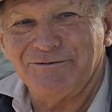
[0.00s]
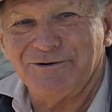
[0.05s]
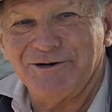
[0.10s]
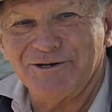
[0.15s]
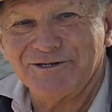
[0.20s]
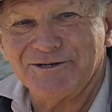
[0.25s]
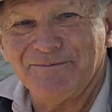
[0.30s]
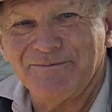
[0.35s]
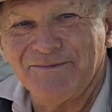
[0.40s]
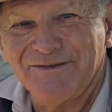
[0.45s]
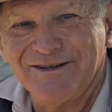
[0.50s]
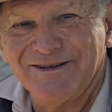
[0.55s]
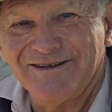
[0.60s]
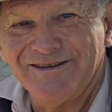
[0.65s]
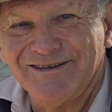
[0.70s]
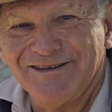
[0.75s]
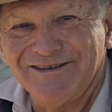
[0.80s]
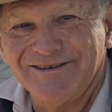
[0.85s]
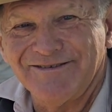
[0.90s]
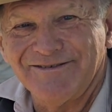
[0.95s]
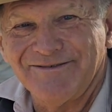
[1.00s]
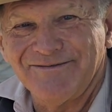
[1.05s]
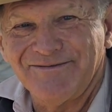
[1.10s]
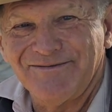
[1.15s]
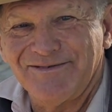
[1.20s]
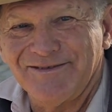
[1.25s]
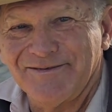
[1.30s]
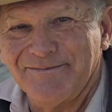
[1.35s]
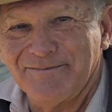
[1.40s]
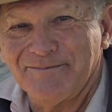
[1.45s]
How much, and you even
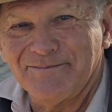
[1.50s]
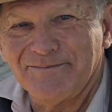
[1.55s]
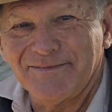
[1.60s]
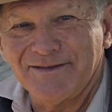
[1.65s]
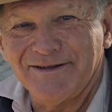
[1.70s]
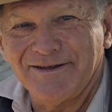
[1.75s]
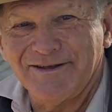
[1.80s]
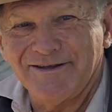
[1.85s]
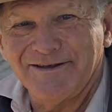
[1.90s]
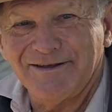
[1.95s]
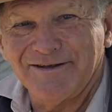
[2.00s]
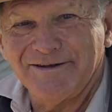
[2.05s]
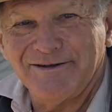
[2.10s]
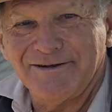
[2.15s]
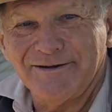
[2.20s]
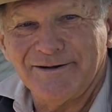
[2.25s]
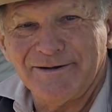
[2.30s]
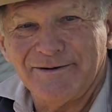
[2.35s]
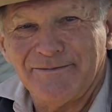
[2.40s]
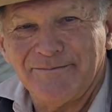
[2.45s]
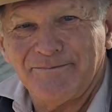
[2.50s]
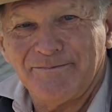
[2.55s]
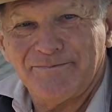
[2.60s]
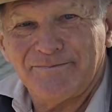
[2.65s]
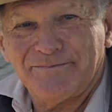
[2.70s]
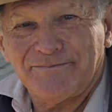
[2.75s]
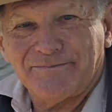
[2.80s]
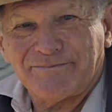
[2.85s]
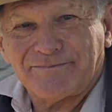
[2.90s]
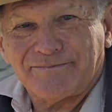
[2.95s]
said it's helped out some
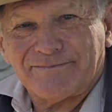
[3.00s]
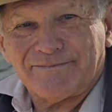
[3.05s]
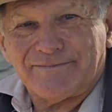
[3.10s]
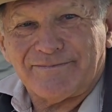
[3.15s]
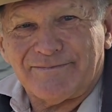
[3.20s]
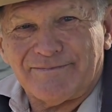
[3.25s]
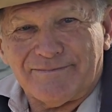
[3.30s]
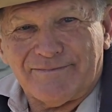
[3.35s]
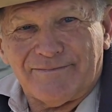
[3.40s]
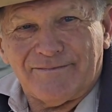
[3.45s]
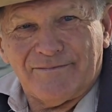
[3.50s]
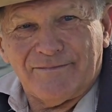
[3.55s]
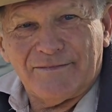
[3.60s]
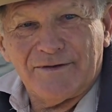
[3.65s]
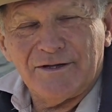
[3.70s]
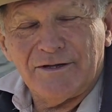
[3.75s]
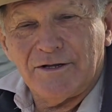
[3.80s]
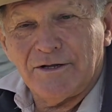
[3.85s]
disabled people as well.